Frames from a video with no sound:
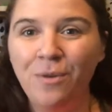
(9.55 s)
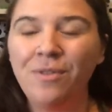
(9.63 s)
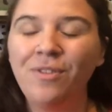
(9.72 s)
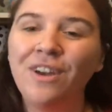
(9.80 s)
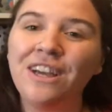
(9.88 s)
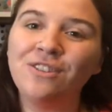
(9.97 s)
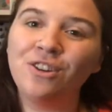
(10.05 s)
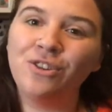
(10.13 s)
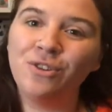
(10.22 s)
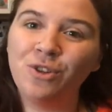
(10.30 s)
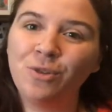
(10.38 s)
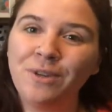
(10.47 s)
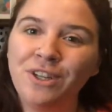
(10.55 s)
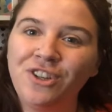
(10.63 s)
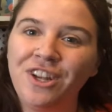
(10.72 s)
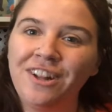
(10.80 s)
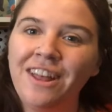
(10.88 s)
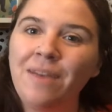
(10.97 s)
If you guys are new to my
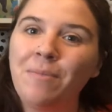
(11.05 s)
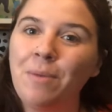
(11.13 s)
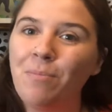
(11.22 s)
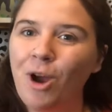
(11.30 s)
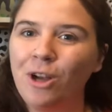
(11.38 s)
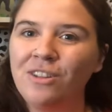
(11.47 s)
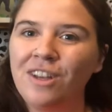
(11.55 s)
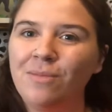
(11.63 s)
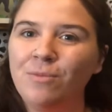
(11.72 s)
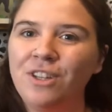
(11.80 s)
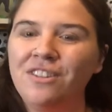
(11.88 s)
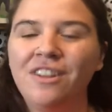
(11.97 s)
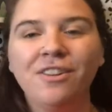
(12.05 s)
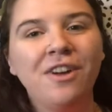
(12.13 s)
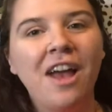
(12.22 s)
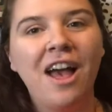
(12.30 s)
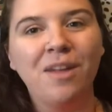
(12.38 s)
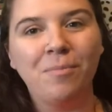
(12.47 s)
channel, I'm a part-time reseller
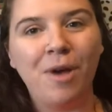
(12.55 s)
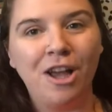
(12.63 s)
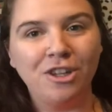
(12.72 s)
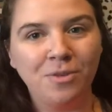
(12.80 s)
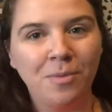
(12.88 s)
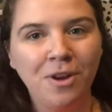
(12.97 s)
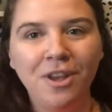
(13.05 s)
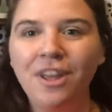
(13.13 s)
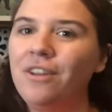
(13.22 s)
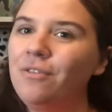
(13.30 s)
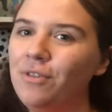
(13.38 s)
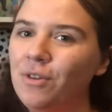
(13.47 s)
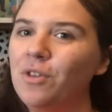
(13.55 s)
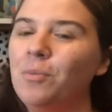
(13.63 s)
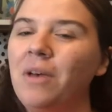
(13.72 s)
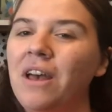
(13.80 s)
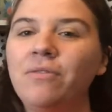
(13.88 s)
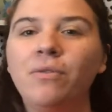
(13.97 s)
on Poshmark and a few other
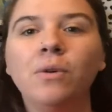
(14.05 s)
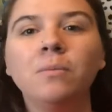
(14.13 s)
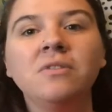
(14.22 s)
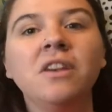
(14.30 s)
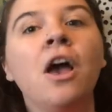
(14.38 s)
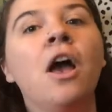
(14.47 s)
platforms,